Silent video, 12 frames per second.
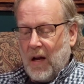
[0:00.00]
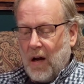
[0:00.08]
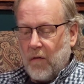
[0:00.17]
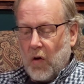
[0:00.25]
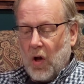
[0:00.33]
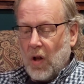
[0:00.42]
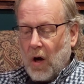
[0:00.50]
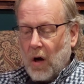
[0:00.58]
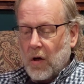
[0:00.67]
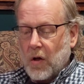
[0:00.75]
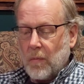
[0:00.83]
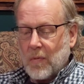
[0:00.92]
Of all
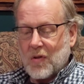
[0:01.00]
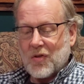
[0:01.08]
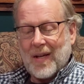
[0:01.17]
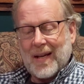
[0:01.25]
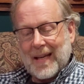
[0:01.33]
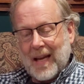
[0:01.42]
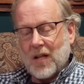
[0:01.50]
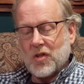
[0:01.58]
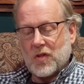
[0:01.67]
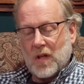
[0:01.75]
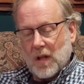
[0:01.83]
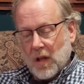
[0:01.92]
arguments
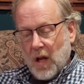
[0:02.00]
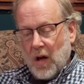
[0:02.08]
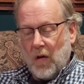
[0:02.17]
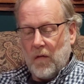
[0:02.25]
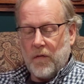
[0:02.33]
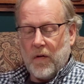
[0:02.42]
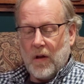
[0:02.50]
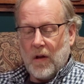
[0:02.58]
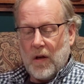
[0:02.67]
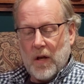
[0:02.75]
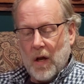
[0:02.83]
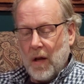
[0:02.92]
against love,
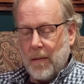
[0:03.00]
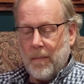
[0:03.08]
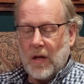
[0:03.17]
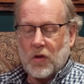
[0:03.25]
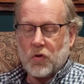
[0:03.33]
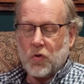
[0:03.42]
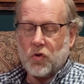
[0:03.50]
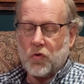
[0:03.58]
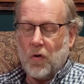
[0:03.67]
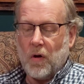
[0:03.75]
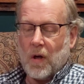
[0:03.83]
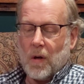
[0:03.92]
none makes so
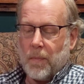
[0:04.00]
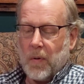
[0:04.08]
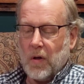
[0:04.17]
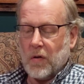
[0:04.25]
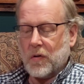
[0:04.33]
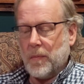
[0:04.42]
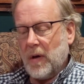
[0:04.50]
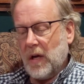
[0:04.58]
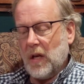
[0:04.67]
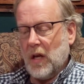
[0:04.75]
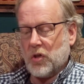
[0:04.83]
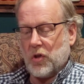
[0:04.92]
strong an appeal to
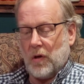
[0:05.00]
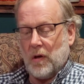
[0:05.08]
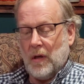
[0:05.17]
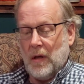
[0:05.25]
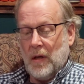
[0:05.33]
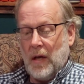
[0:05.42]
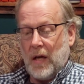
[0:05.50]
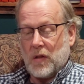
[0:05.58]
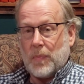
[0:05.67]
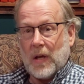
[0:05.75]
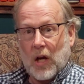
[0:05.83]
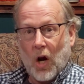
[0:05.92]
my nature
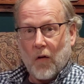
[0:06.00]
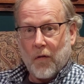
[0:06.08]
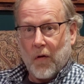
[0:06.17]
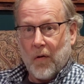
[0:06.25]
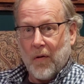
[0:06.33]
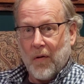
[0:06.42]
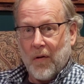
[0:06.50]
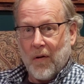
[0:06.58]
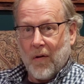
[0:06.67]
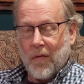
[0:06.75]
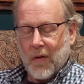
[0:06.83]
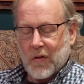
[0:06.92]
as be careful,
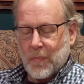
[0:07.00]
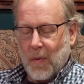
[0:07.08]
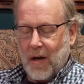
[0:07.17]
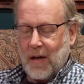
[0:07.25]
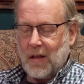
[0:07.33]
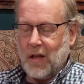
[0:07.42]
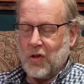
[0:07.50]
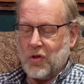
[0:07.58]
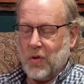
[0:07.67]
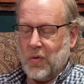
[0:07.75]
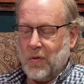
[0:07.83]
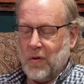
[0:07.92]
this might lead
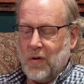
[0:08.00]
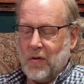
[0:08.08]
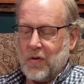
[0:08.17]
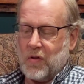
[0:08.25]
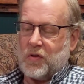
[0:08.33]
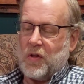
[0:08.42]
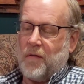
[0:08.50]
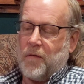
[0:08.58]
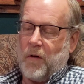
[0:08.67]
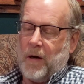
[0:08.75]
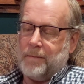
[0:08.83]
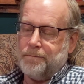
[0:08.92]
you to
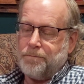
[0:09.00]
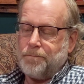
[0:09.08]
suffering.